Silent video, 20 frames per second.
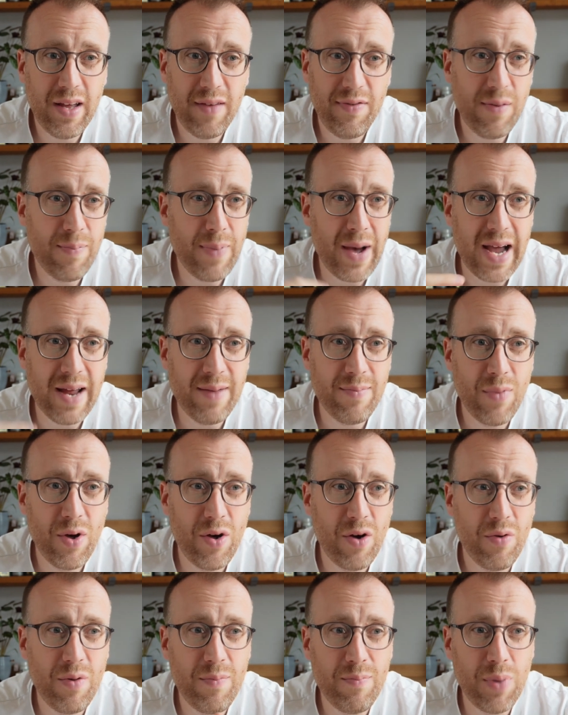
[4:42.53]
if you're buying
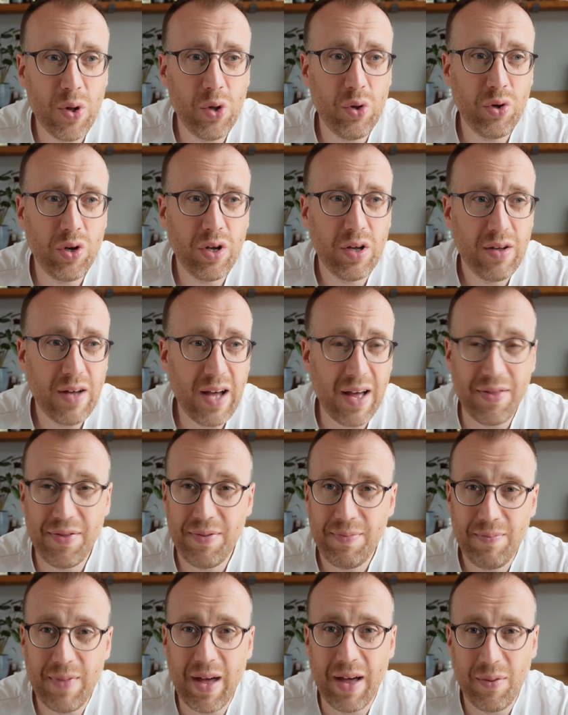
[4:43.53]
more in bulk,
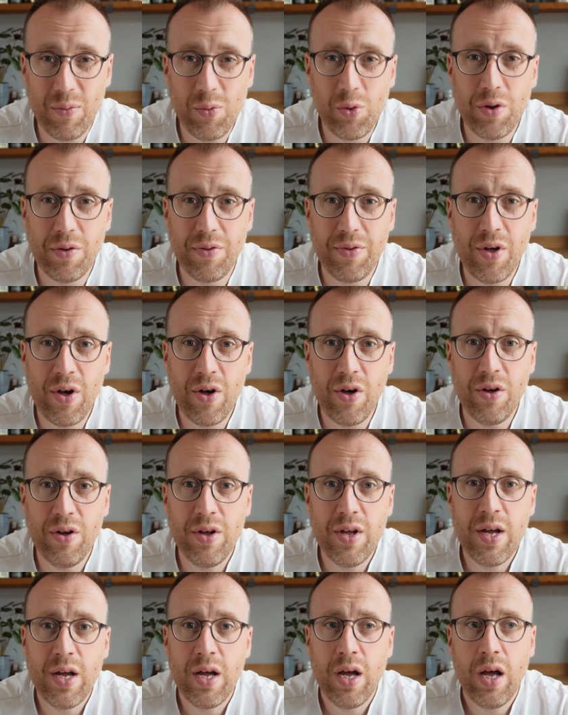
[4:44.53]
I would have thought.